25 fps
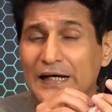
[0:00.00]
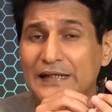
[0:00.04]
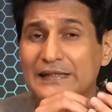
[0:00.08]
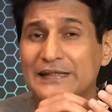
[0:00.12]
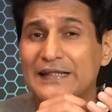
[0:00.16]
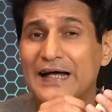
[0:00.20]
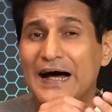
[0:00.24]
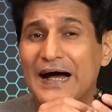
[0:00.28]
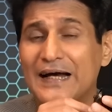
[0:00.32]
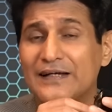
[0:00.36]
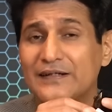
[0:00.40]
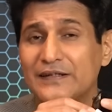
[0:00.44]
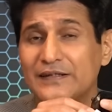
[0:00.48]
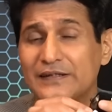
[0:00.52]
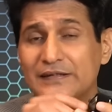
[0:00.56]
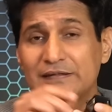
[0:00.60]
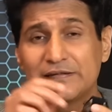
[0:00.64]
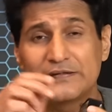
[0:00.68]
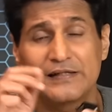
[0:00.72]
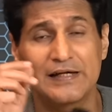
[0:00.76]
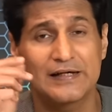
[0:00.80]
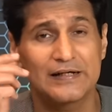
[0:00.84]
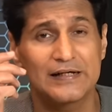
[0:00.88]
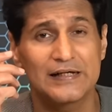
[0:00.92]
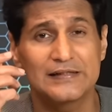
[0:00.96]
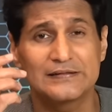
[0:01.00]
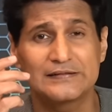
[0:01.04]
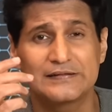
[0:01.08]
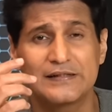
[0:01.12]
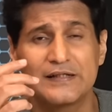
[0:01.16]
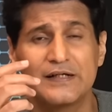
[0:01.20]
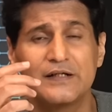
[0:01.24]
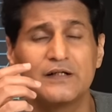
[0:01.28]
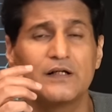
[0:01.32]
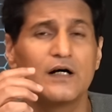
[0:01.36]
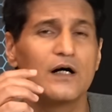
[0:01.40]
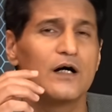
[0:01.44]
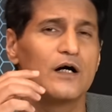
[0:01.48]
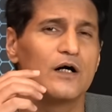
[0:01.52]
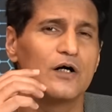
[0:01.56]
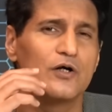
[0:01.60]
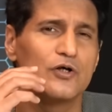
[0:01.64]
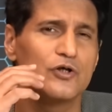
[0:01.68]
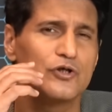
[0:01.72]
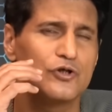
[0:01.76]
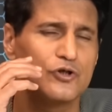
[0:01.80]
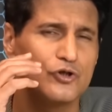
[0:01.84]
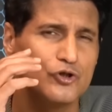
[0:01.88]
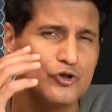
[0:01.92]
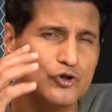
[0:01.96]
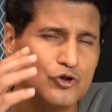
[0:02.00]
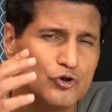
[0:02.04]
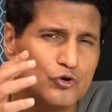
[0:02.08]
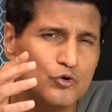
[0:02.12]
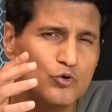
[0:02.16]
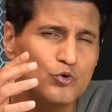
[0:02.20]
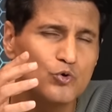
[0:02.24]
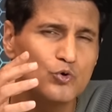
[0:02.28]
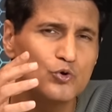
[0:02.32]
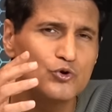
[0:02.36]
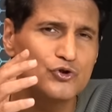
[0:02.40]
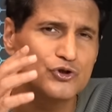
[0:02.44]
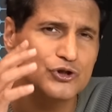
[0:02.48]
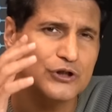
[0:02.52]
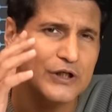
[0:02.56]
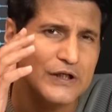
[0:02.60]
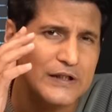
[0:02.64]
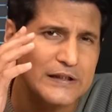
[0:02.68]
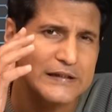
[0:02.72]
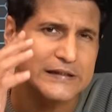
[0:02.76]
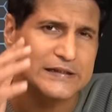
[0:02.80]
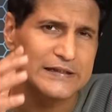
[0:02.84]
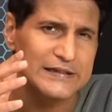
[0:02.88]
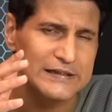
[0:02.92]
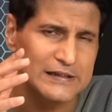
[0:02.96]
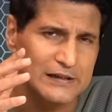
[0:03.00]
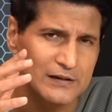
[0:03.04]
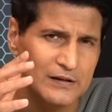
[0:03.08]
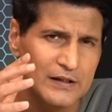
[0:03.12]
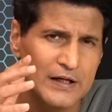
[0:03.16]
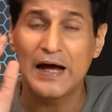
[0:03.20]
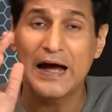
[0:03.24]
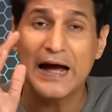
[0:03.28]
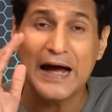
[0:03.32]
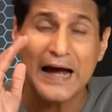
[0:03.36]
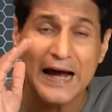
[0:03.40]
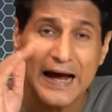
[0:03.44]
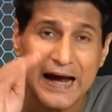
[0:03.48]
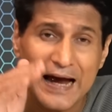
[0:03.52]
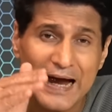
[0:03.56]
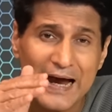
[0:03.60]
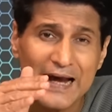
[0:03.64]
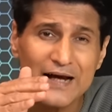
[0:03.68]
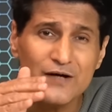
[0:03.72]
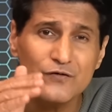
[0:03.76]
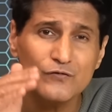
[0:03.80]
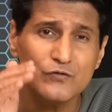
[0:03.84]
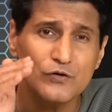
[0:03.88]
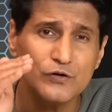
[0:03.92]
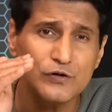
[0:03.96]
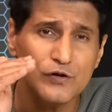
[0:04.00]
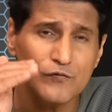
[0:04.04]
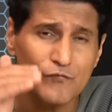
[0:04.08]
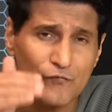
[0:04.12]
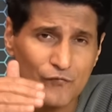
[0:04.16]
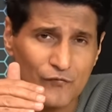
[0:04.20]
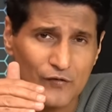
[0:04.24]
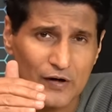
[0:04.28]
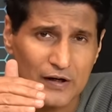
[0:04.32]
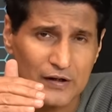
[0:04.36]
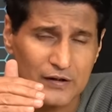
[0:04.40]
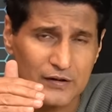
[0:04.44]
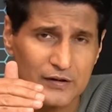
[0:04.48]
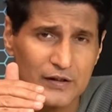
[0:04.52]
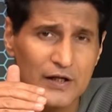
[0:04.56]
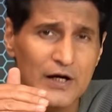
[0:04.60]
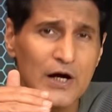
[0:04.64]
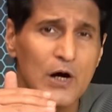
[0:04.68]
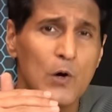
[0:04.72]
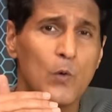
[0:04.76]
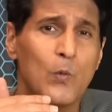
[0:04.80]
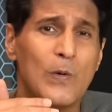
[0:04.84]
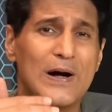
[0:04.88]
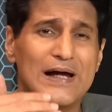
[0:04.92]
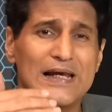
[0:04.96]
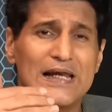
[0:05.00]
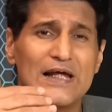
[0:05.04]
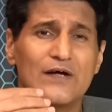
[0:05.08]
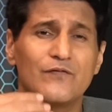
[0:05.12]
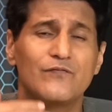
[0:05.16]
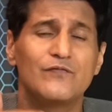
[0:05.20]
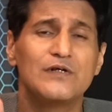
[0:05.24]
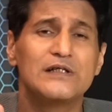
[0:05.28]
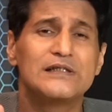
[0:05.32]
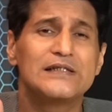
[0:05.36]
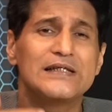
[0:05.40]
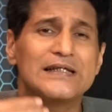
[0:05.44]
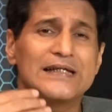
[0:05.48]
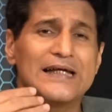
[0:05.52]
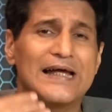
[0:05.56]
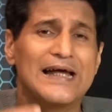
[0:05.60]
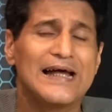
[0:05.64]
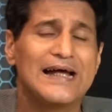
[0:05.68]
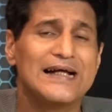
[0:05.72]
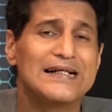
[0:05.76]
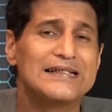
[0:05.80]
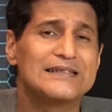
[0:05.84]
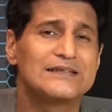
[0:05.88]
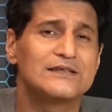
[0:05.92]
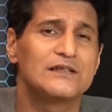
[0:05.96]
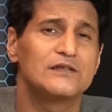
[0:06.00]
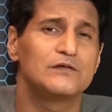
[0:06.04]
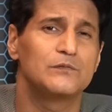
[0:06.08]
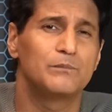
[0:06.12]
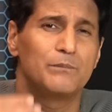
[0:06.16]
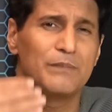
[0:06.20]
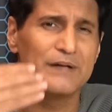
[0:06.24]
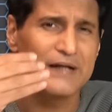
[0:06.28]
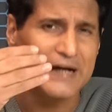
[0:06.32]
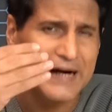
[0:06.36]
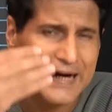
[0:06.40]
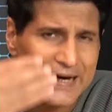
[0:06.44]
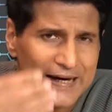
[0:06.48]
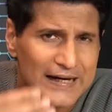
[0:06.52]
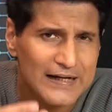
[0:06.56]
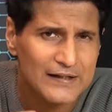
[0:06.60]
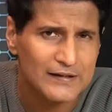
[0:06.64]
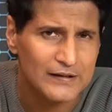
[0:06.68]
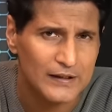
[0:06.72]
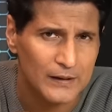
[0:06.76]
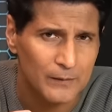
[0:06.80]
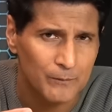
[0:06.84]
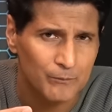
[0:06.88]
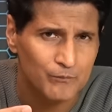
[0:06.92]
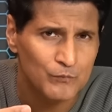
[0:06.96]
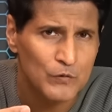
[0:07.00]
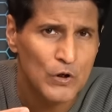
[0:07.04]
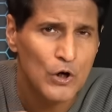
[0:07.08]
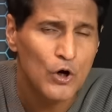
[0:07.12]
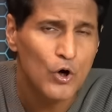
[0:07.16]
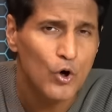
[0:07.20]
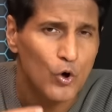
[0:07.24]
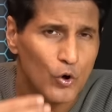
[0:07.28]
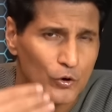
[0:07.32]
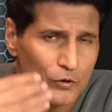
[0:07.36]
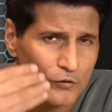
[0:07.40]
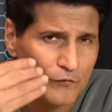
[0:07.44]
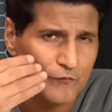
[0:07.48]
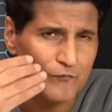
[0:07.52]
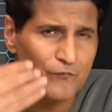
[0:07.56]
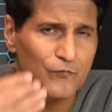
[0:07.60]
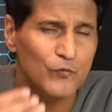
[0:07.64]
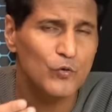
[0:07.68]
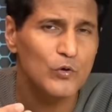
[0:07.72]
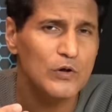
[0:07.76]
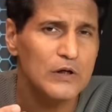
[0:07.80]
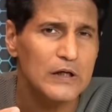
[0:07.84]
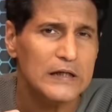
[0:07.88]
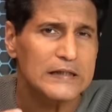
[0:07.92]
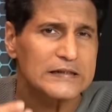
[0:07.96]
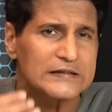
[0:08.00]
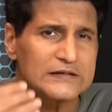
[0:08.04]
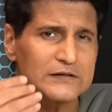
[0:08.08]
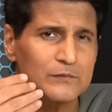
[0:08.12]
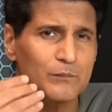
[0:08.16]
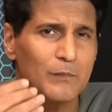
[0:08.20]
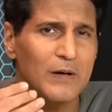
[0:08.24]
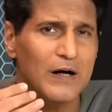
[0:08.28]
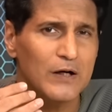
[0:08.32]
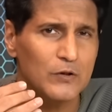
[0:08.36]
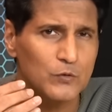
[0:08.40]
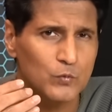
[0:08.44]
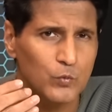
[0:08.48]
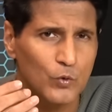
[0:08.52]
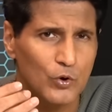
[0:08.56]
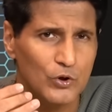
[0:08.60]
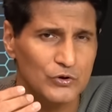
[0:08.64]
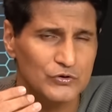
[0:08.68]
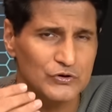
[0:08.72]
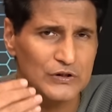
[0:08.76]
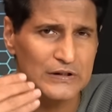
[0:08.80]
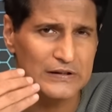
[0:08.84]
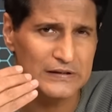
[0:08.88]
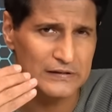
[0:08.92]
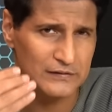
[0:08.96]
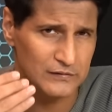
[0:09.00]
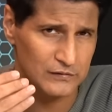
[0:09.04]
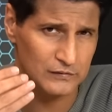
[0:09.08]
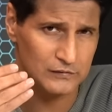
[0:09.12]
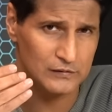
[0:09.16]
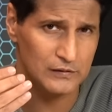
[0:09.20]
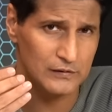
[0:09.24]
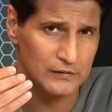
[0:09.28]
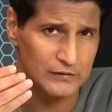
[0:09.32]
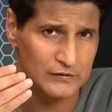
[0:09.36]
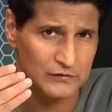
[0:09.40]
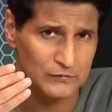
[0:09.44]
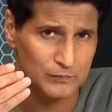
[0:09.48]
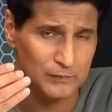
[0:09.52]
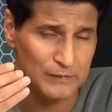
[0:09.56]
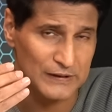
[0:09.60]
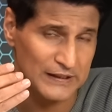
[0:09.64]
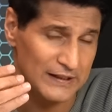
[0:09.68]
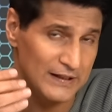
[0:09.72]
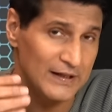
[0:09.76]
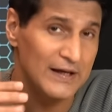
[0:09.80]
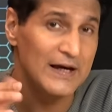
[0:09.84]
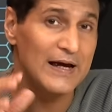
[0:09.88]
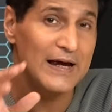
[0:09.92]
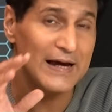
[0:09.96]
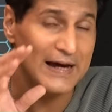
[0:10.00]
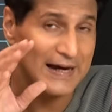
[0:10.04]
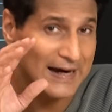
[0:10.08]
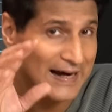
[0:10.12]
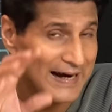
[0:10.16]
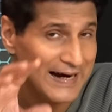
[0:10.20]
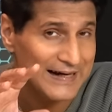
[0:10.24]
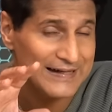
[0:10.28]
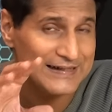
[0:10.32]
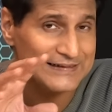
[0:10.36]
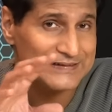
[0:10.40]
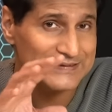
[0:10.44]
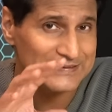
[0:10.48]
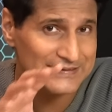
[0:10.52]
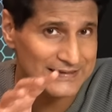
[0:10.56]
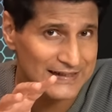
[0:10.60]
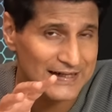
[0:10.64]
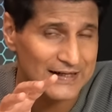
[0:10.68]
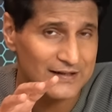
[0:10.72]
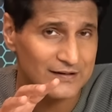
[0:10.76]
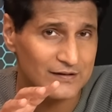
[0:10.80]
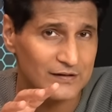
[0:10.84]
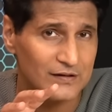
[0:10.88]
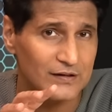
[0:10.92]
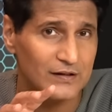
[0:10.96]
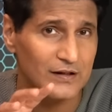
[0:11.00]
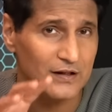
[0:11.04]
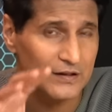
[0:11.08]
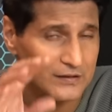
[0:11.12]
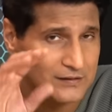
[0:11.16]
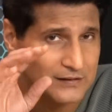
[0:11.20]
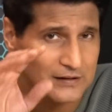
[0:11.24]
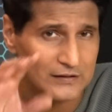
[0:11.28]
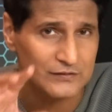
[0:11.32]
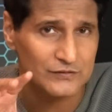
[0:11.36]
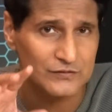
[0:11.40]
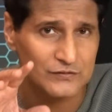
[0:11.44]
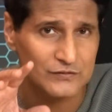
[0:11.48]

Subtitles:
and that is, like I said, a huge deal. Hands on the front while everything else is behind them on a full smartwatch digital display, and it's yet a touch